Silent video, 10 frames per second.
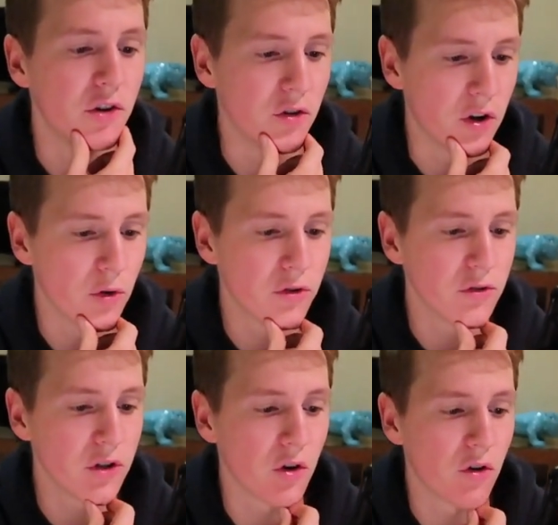to go to
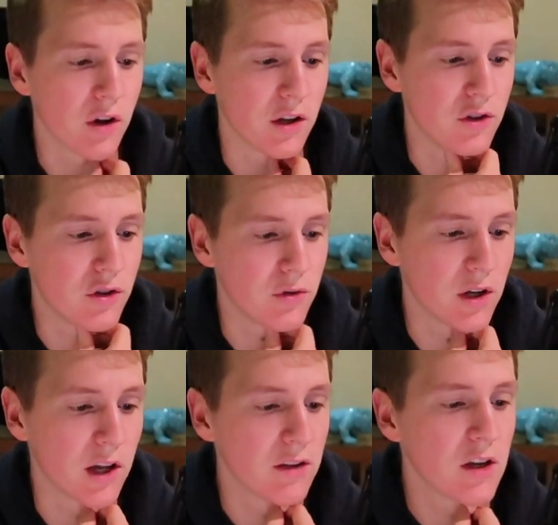New York in 2
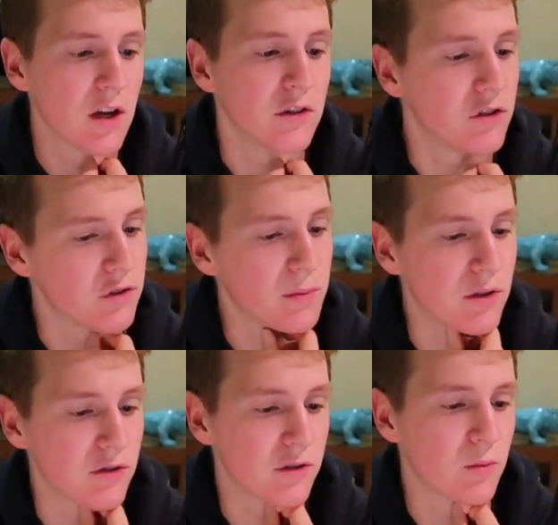days just
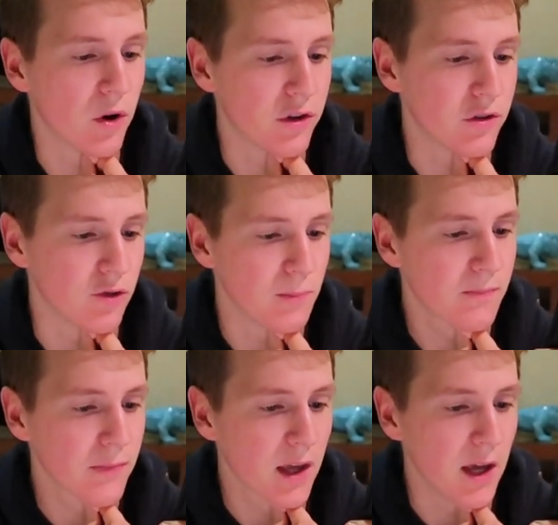because you want to.
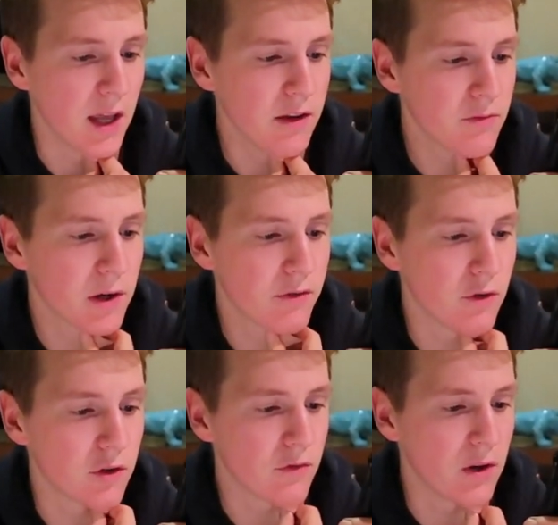And even my
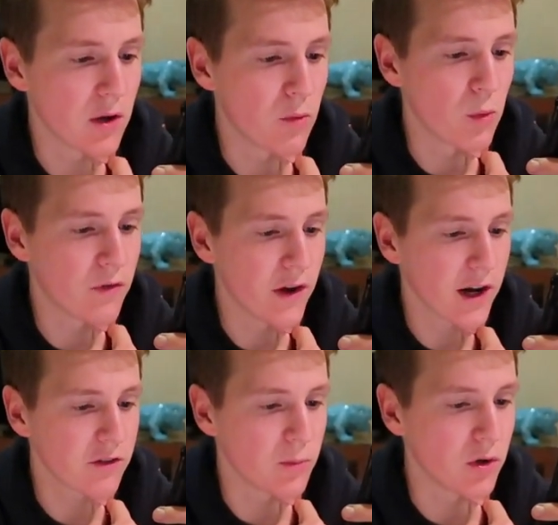first video were
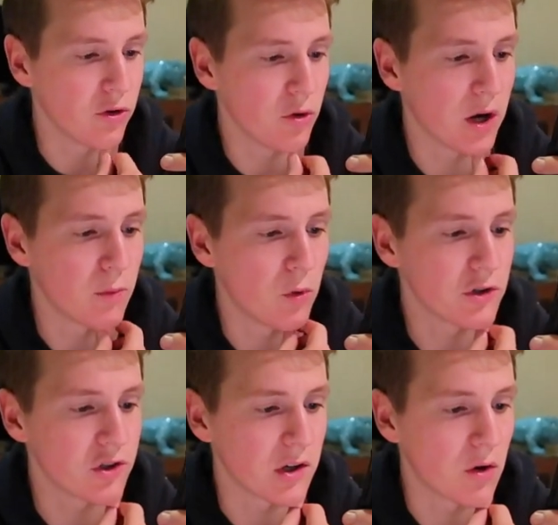facts about you, and I'm
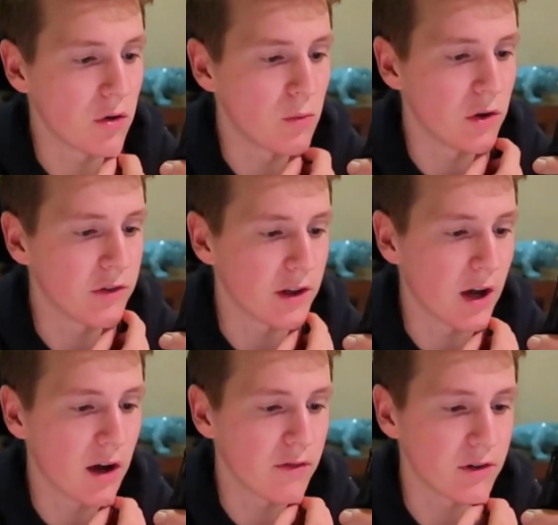watching all the ones
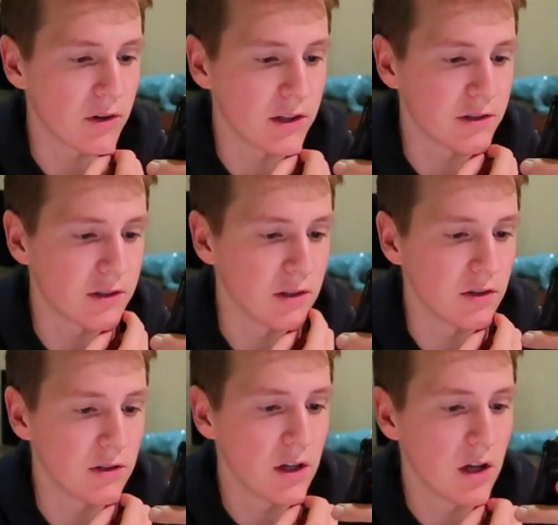after. I
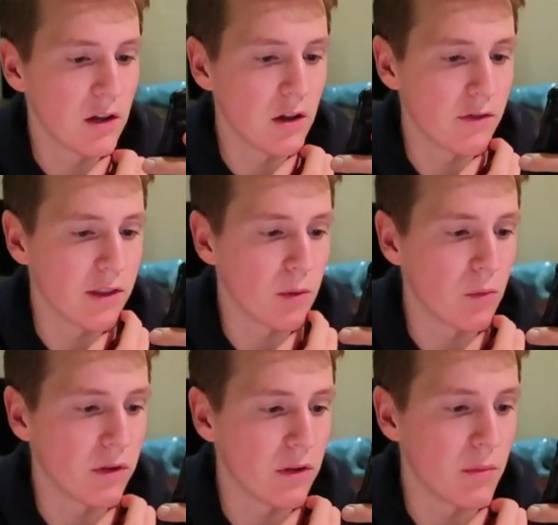still love that
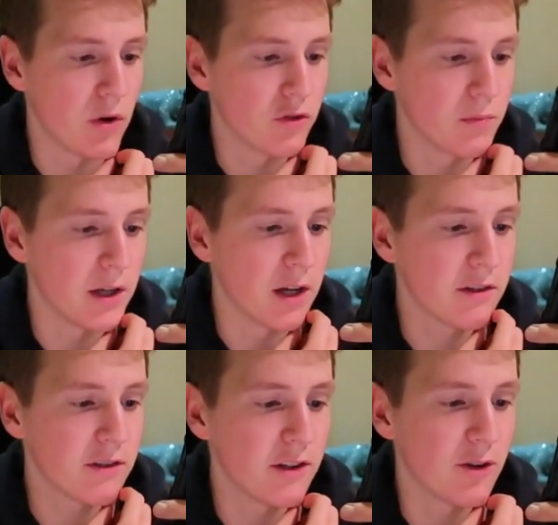one the most.
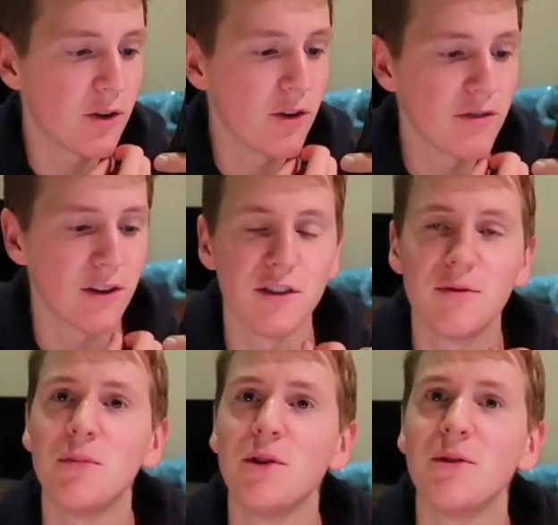P.S. Your girlfriend is
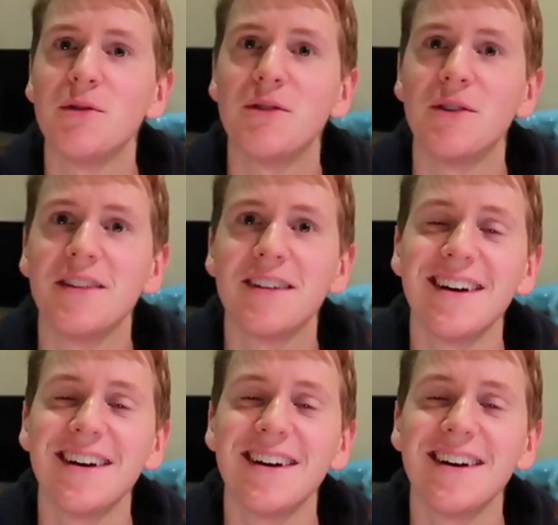beautiful.